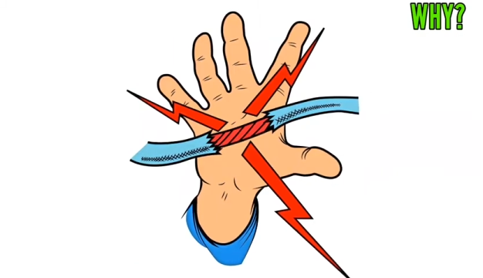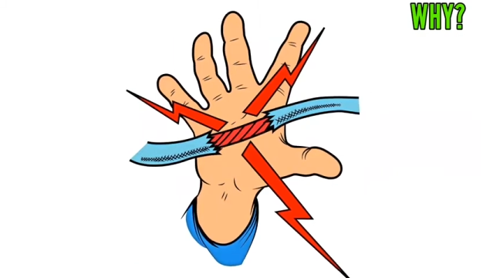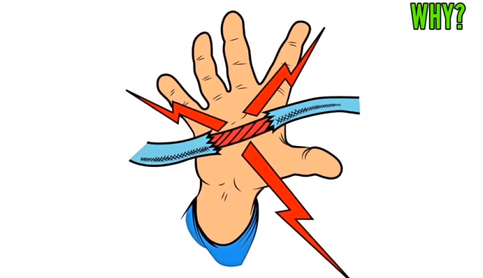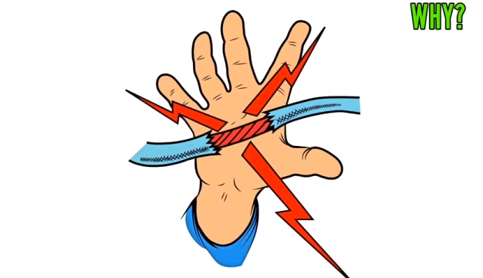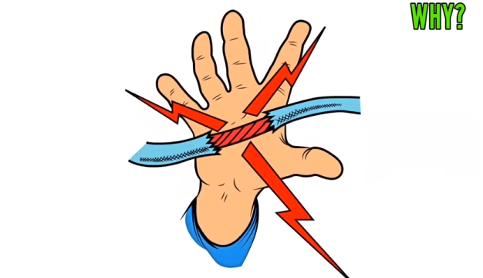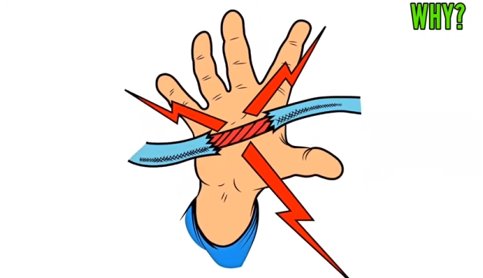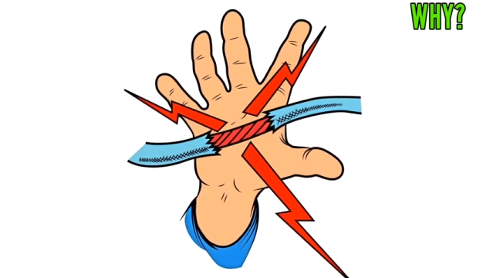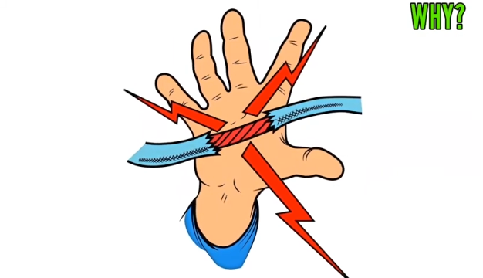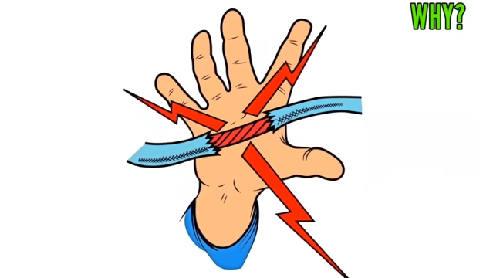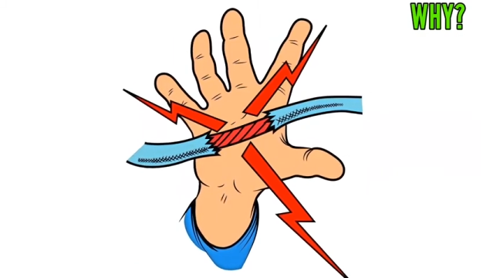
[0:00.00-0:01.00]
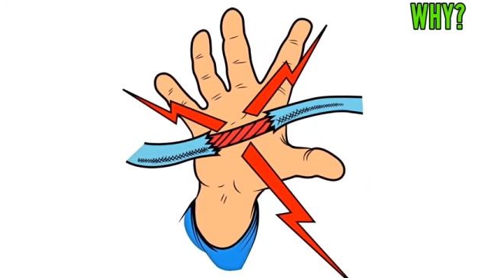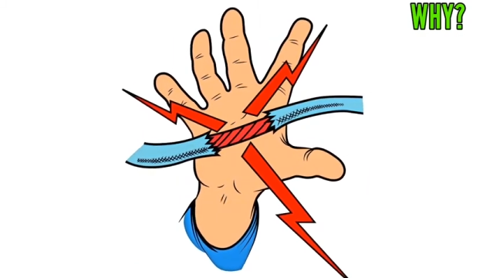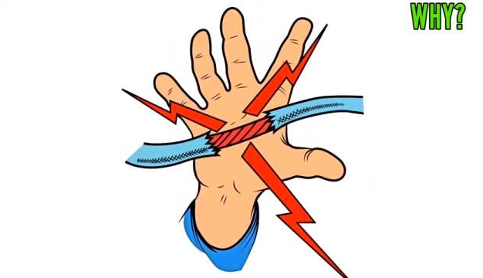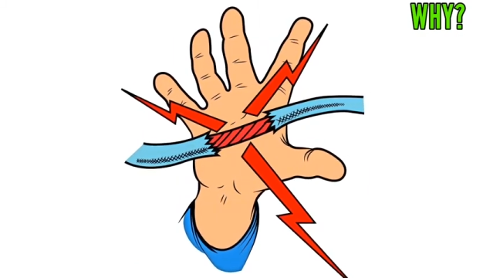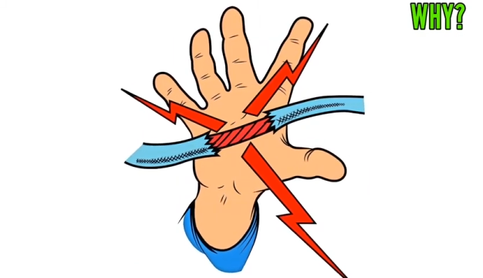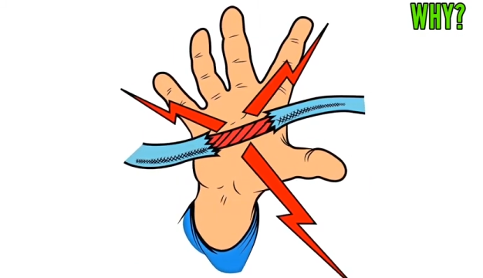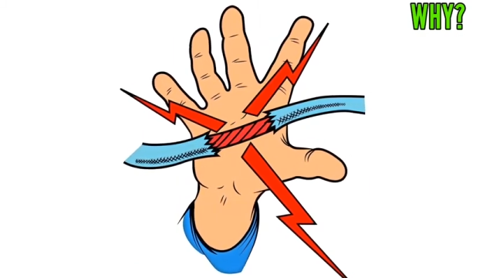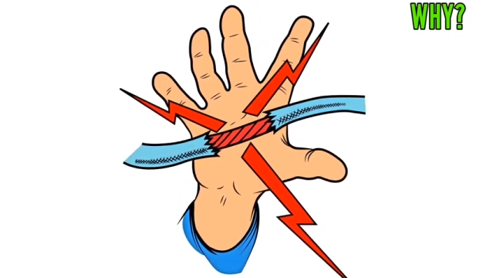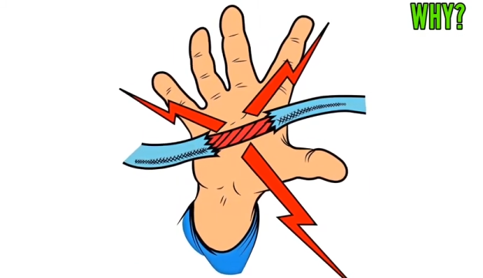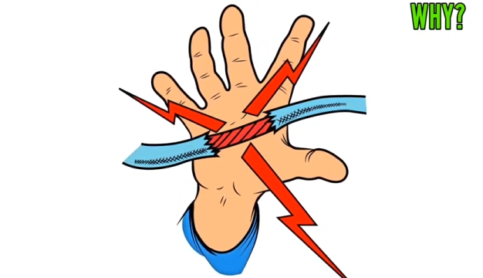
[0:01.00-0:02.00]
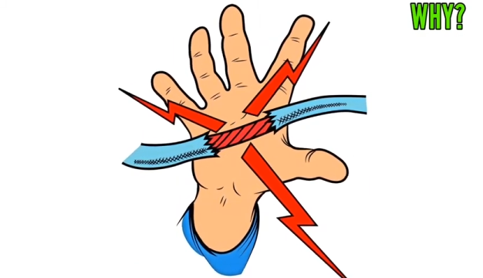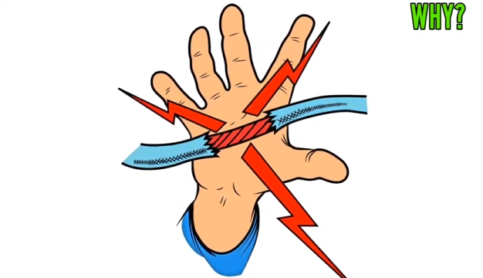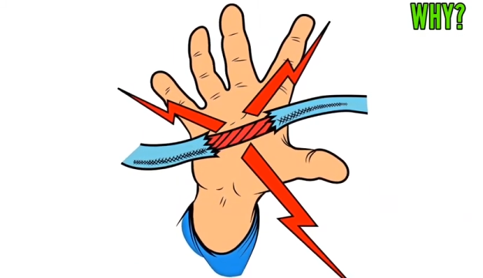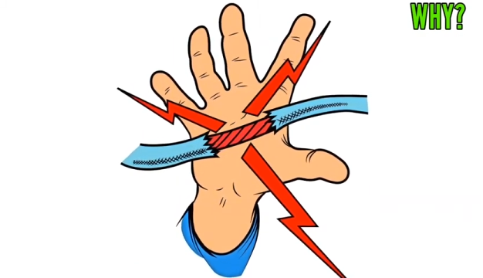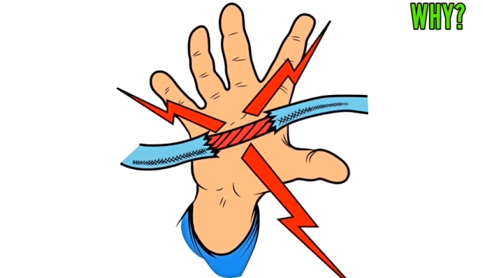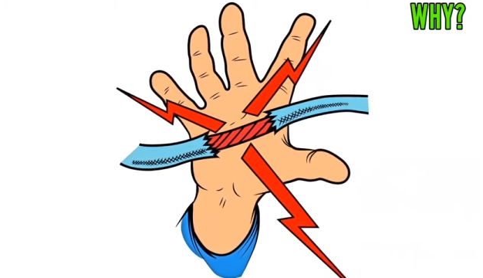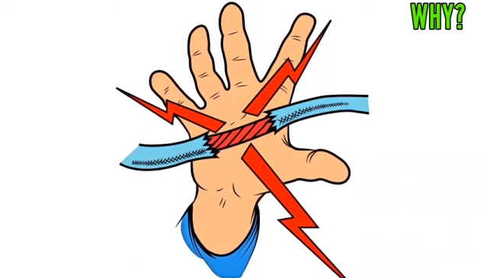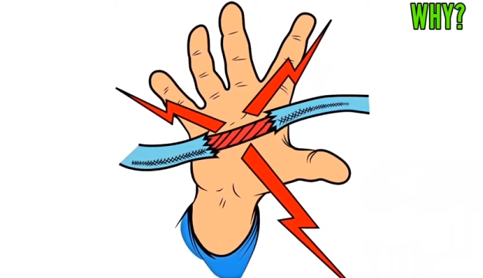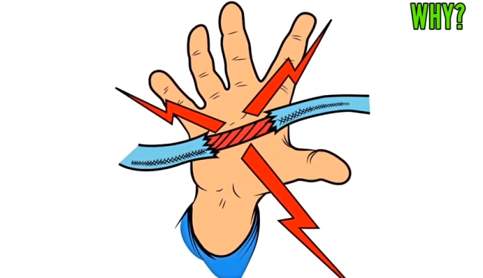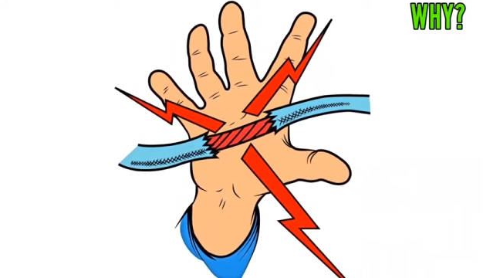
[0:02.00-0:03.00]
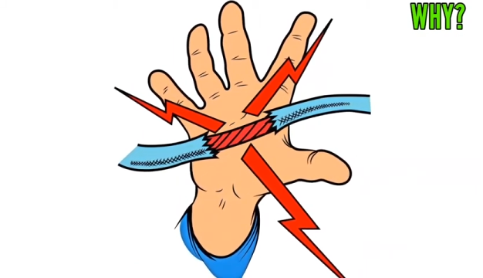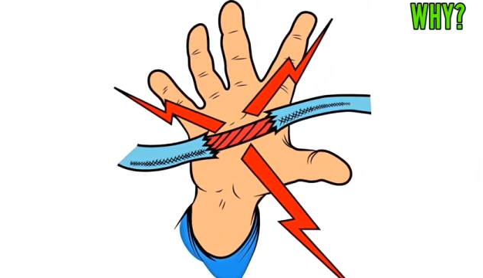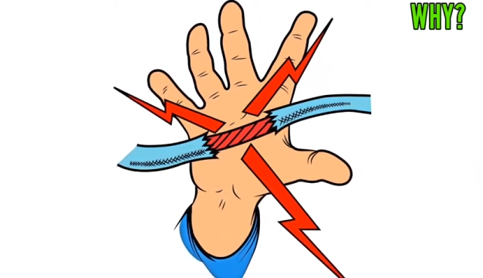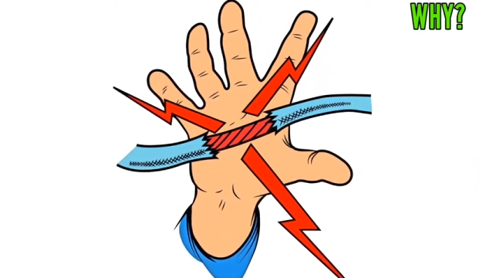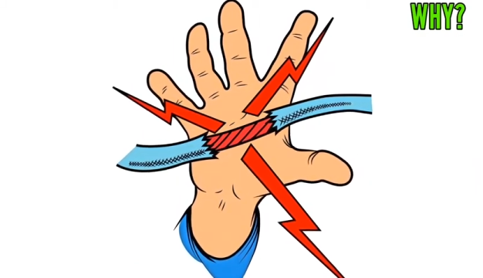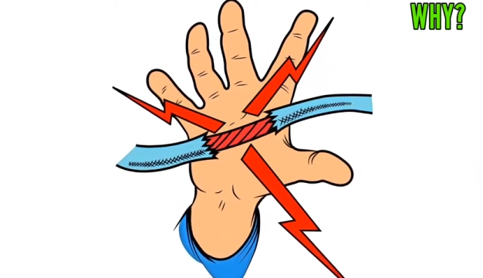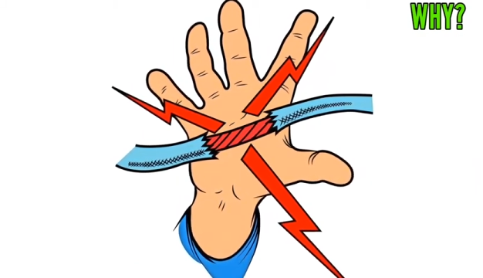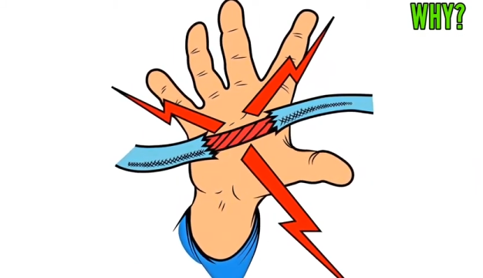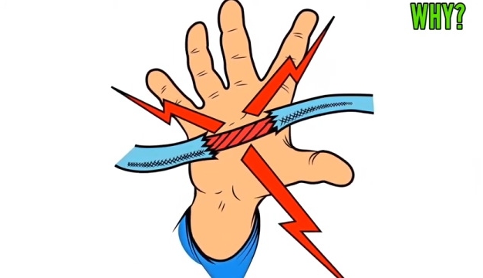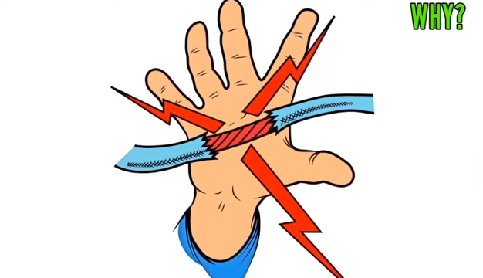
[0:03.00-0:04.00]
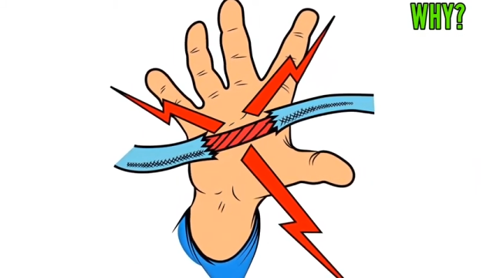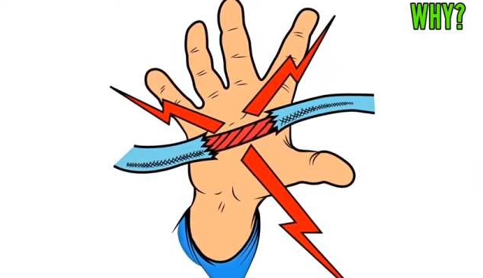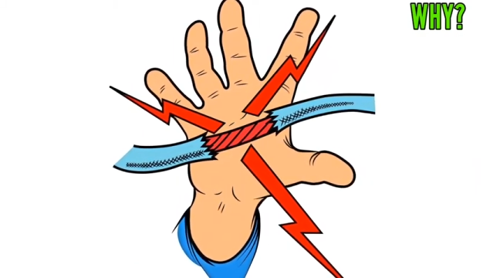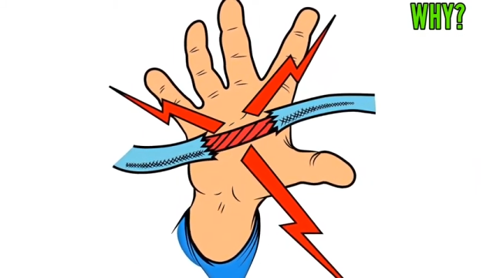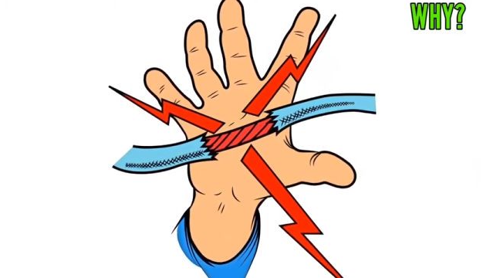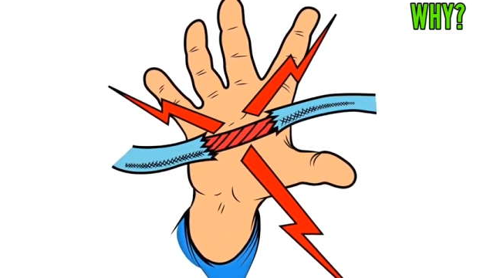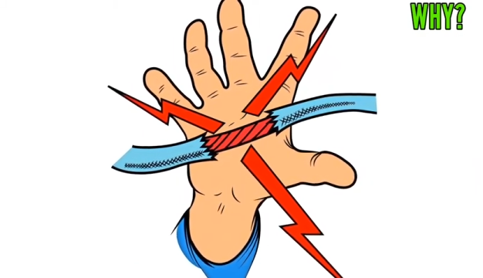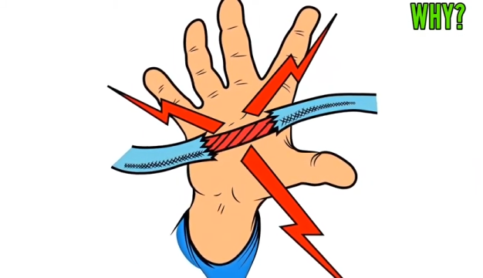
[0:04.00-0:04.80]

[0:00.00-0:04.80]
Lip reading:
(no speaker visible)